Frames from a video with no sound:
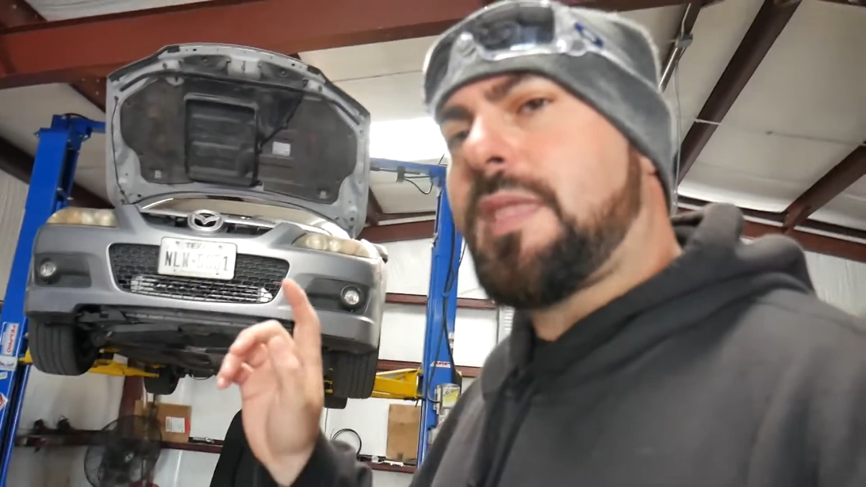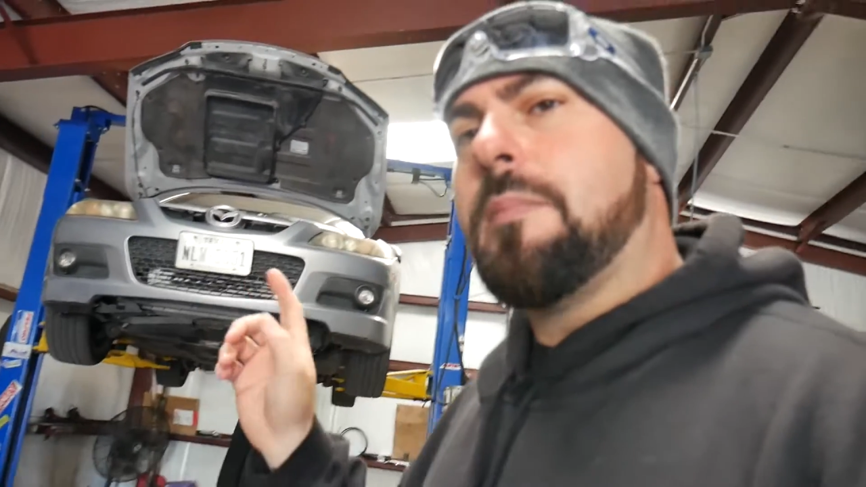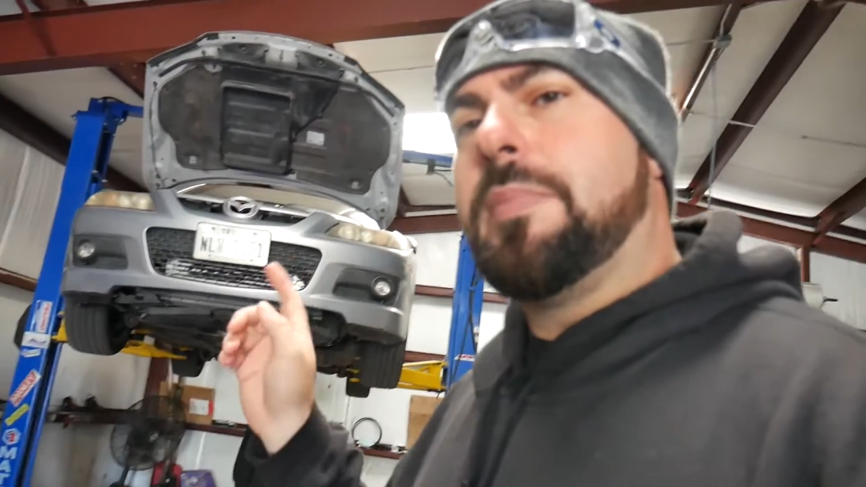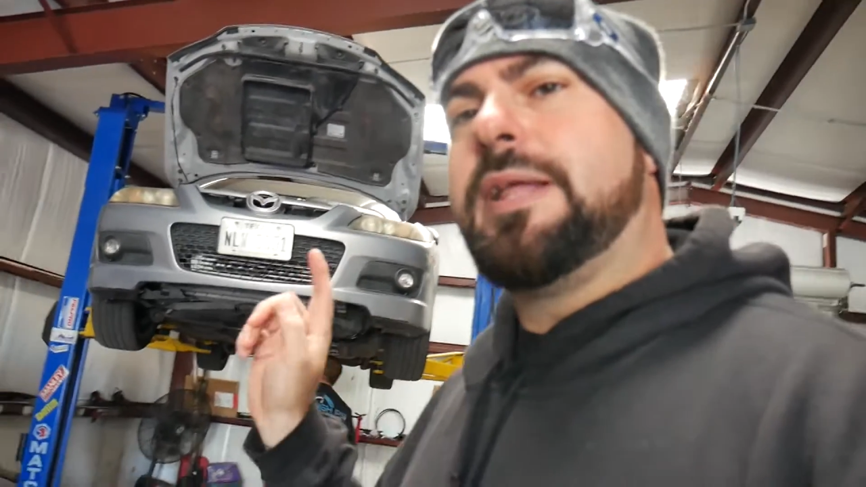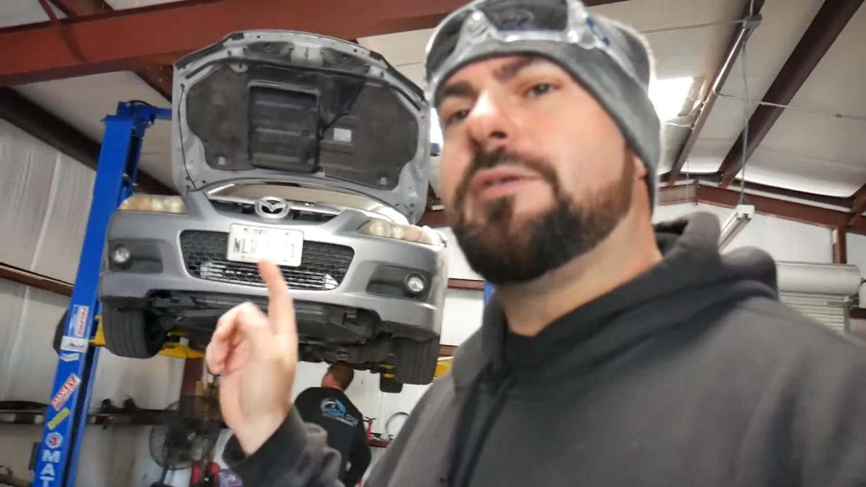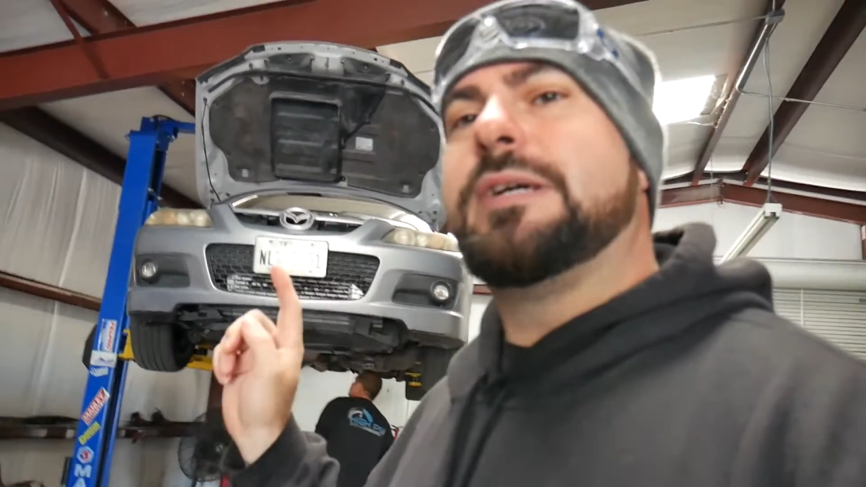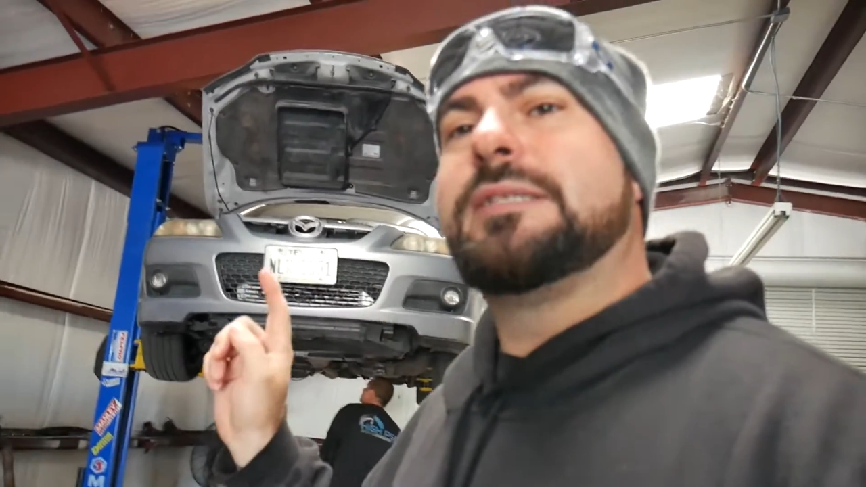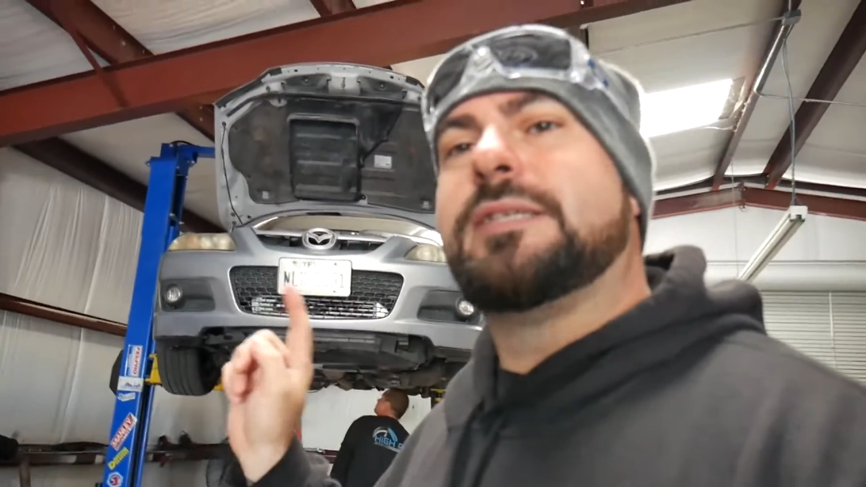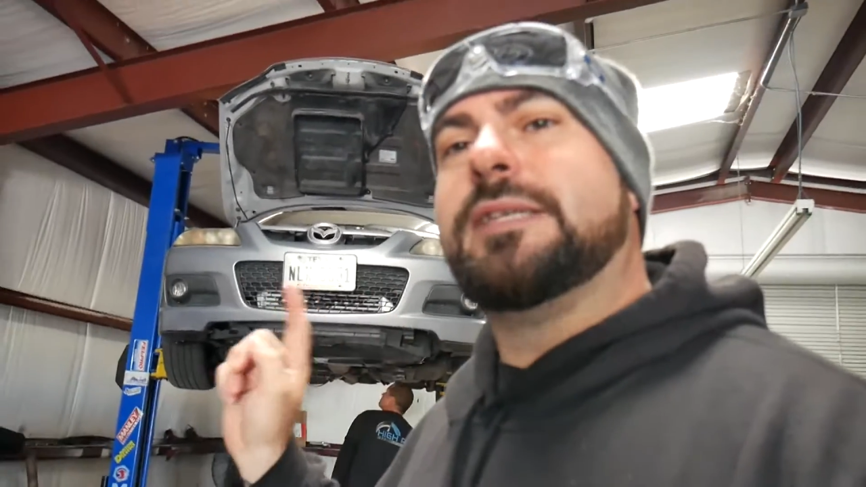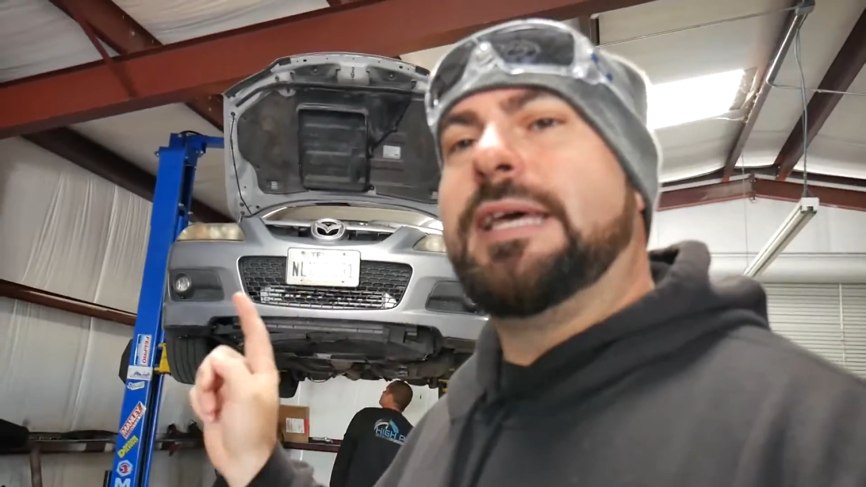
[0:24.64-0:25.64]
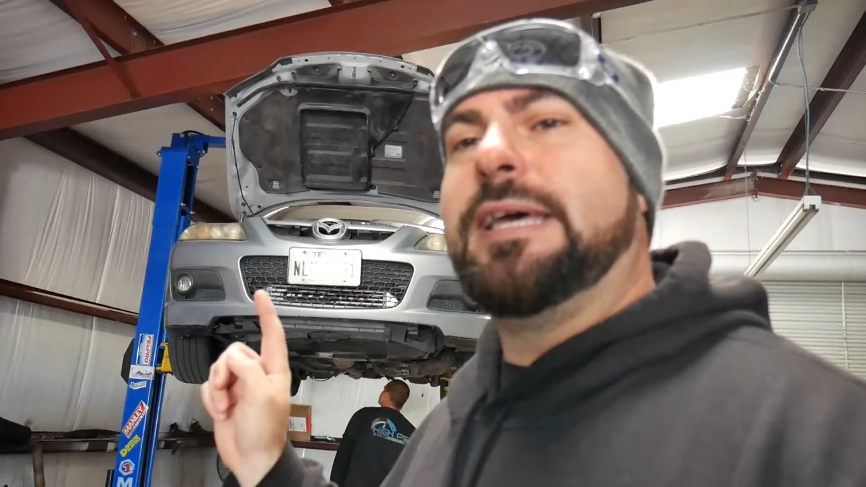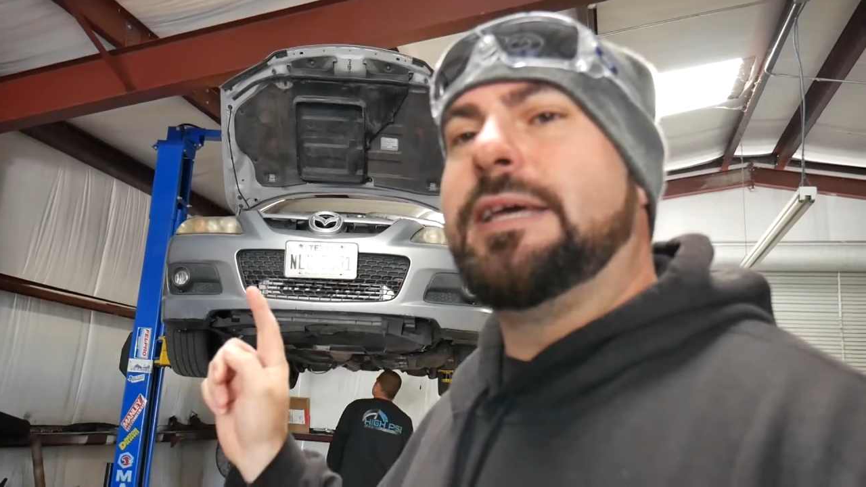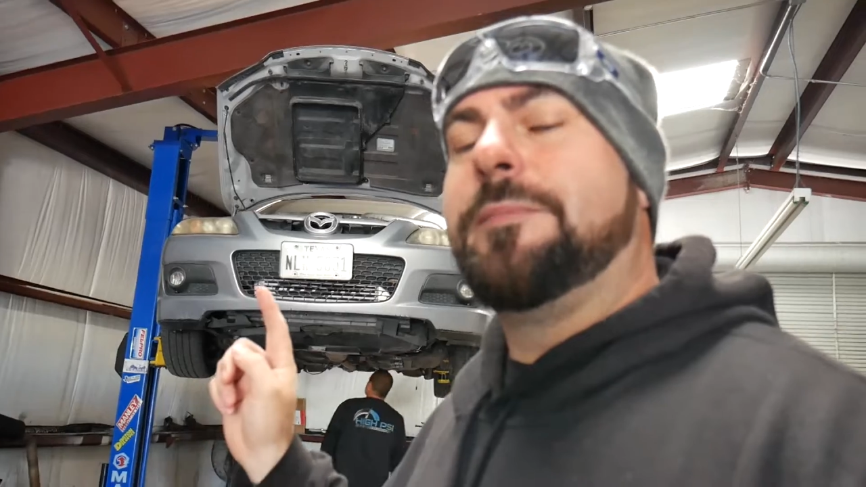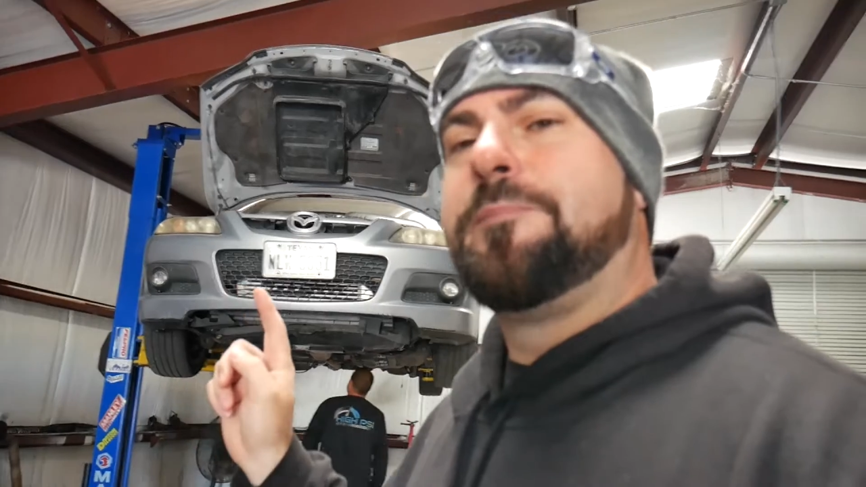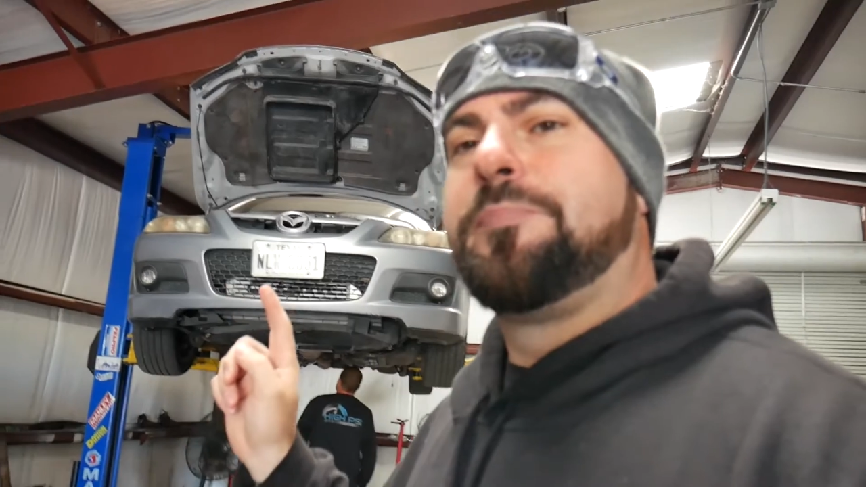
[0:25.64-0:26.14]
But anyways, today